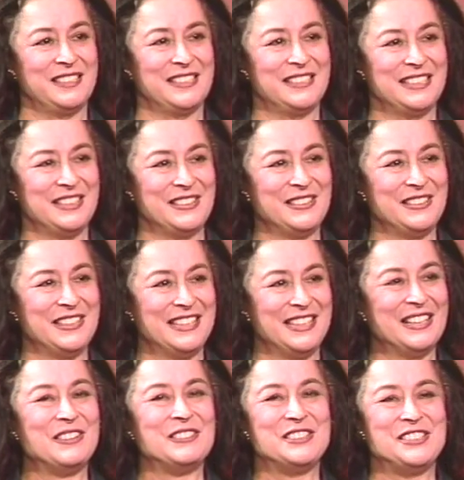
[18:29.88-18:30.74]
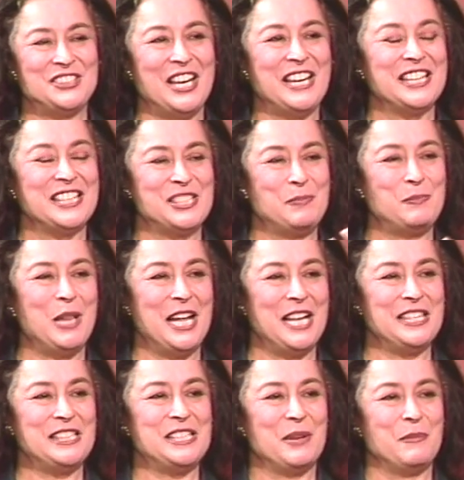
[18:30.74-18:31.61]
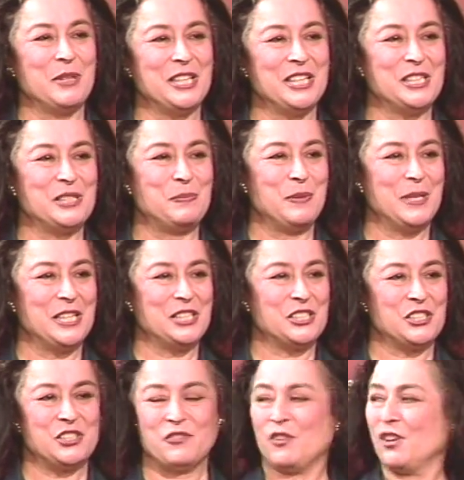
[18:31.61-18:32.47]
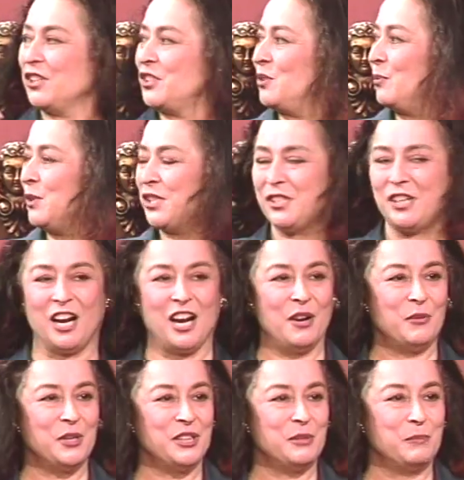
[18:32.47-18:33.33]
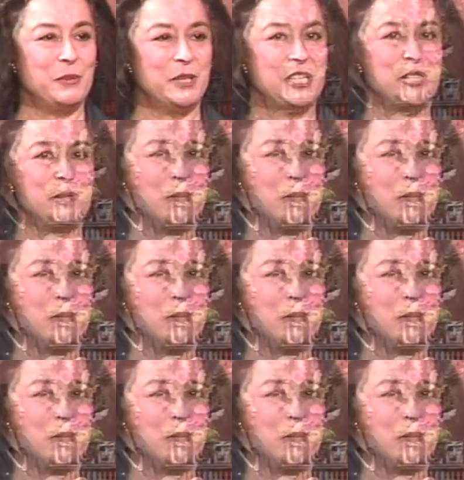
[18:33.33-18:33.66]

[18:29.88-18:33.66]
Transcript: Oh, yeah. Sh explain some of these pieces for us. Should we start with the piece